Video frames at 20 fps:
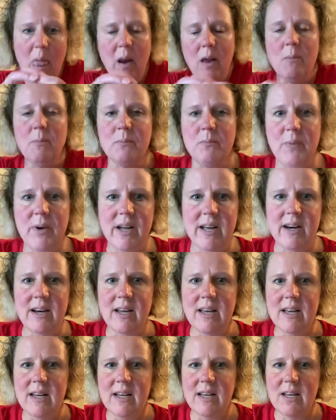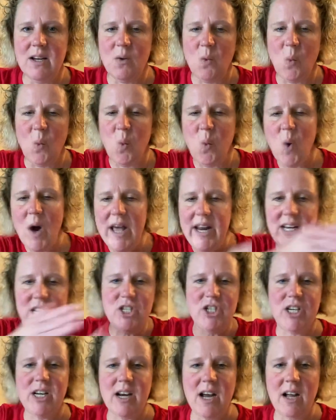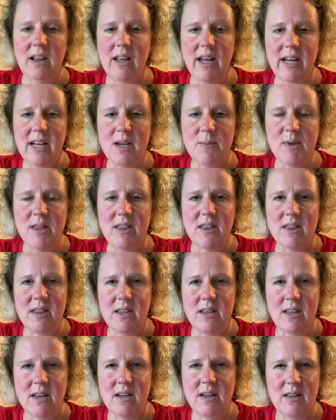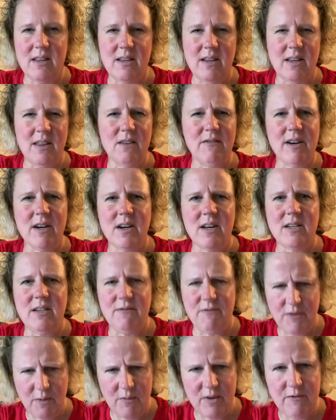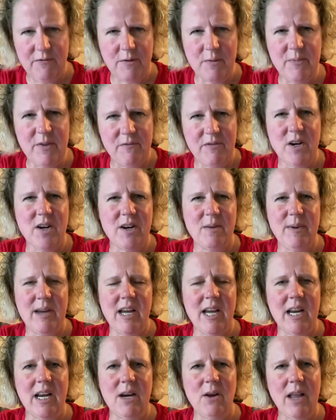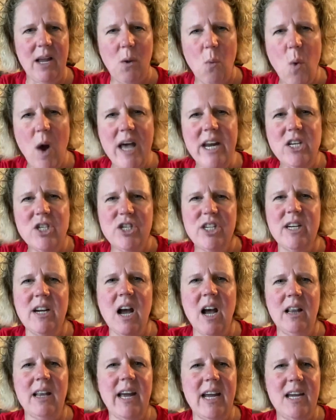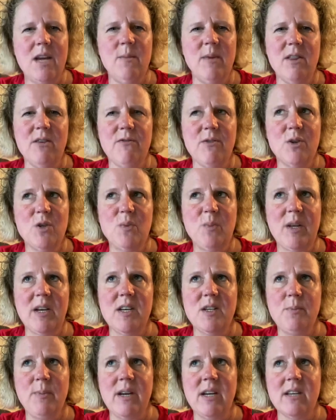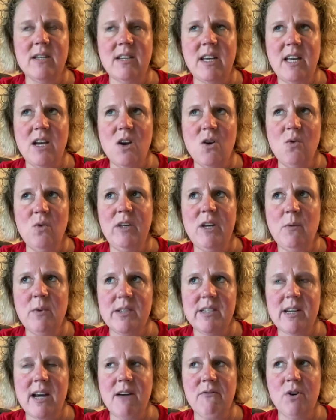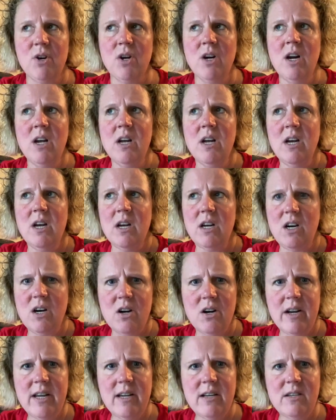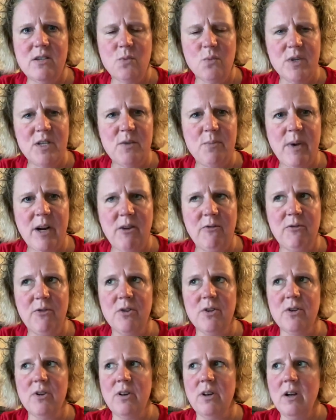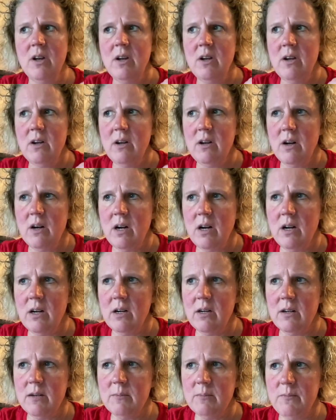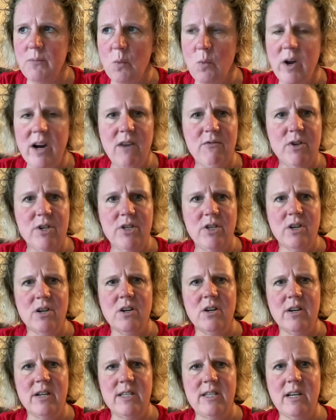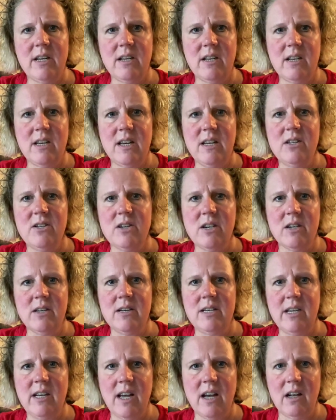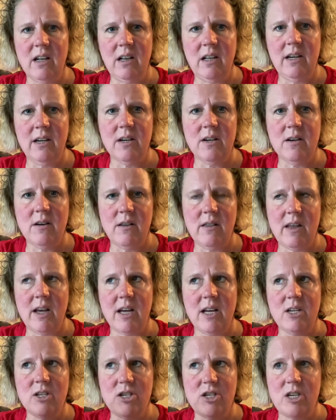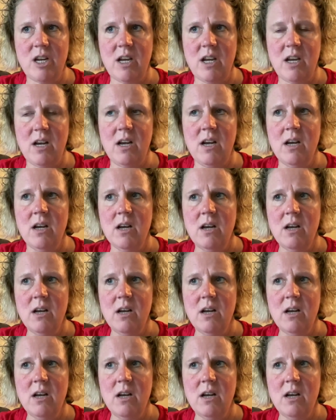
but why did she not like him from the very beginning? Like, why did she not like him in the first place? Because he only was ever courteous, respectful, whatever to her until he started to get clear that she